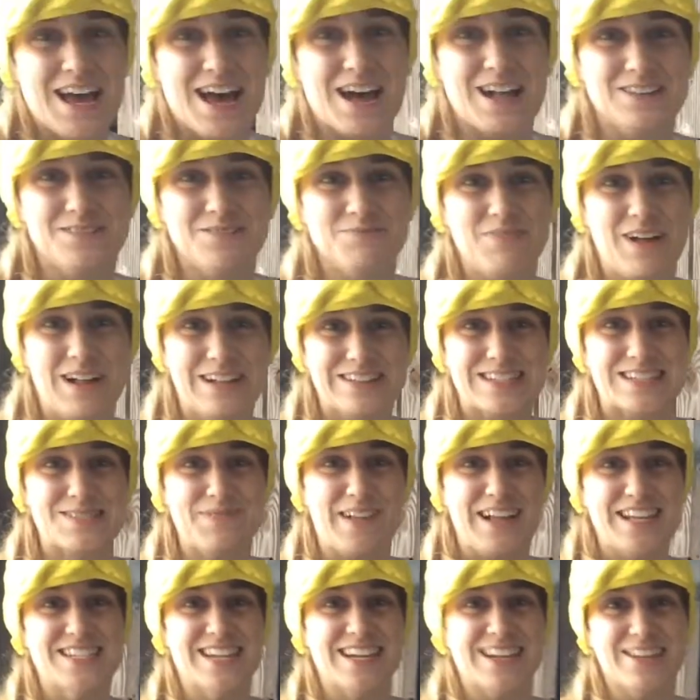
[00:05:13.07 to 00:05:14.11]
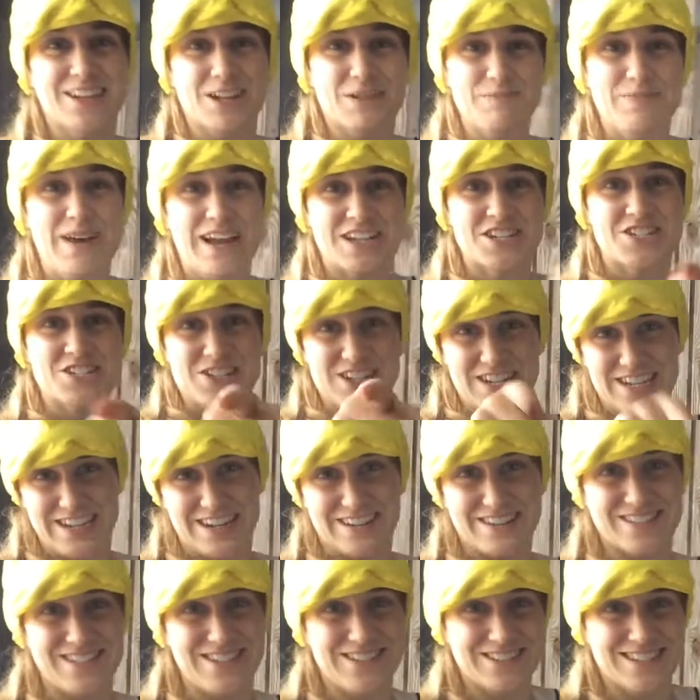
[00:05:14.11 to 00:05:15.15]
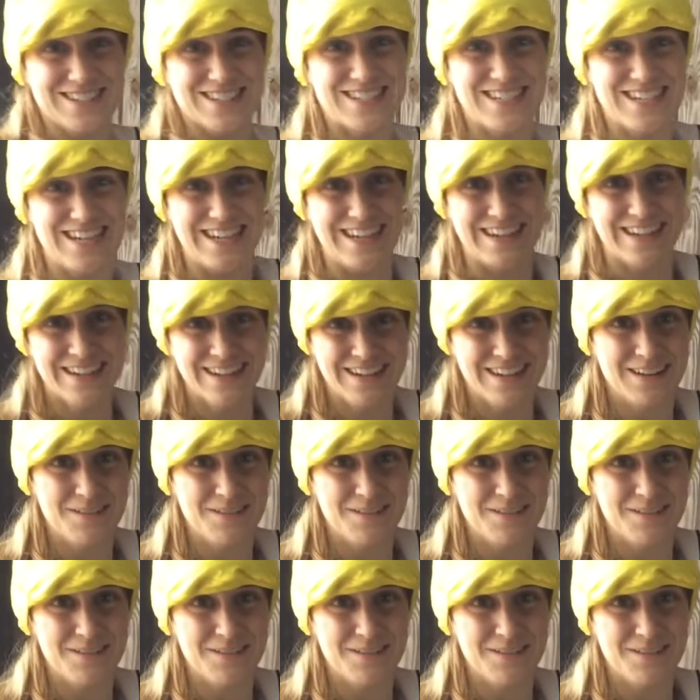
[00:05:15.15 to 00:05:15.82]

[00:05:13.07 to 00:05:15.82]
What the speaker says: I'll splice in a little picture here so you can see.